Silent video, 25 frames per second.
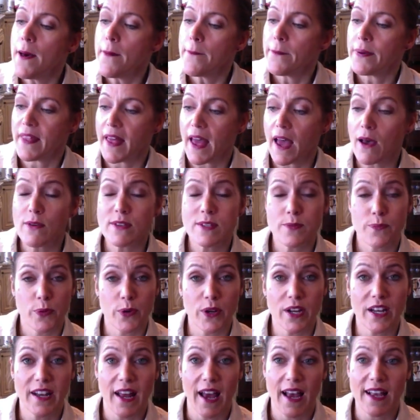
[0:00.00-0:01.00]
but that was
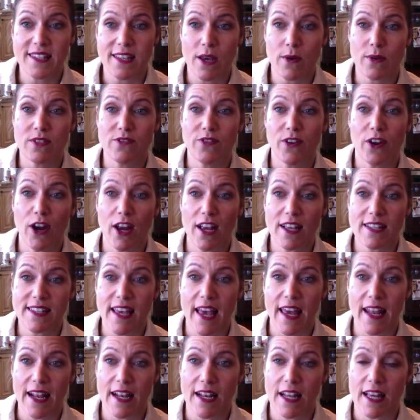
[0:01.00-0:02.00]
pretty nice. I was very
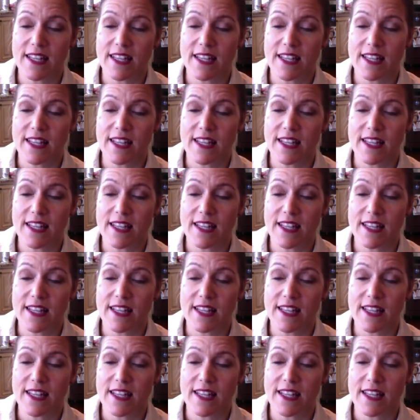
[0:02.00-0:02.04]
excited.